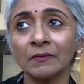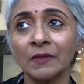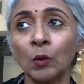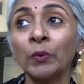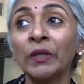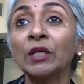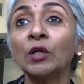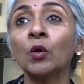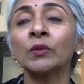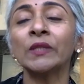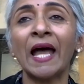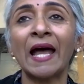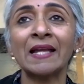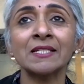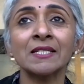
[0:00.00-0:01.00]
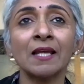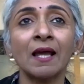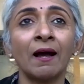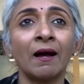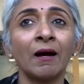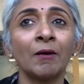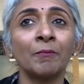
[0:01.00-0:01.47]
we know that
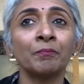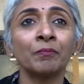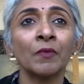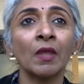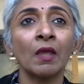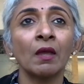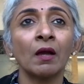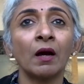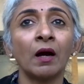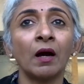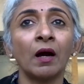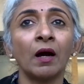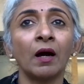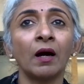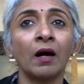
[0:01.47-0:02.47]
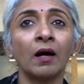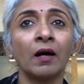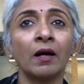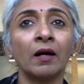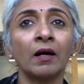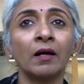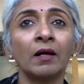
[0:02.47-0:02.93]
uh,
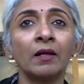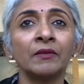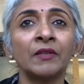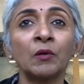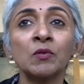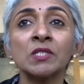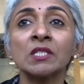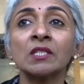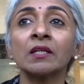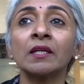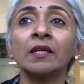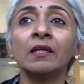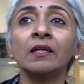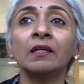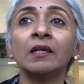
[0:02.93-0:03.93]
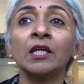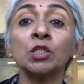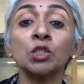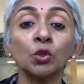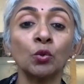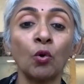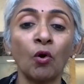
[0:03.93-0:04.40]
there is the
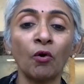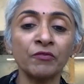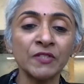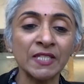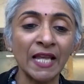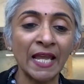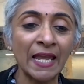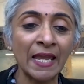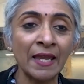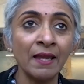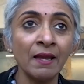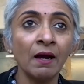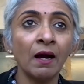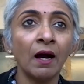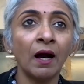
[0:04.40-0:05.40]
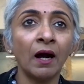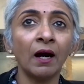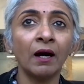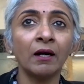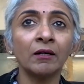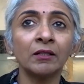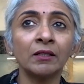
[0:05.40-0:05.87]
issue of, say,
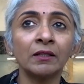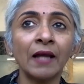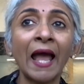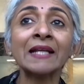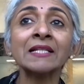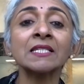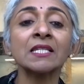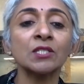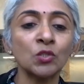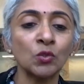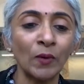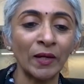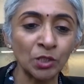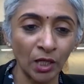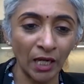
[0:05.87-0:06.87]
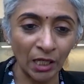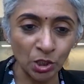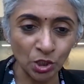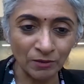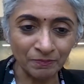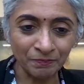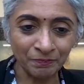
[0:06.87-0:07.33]
access to education,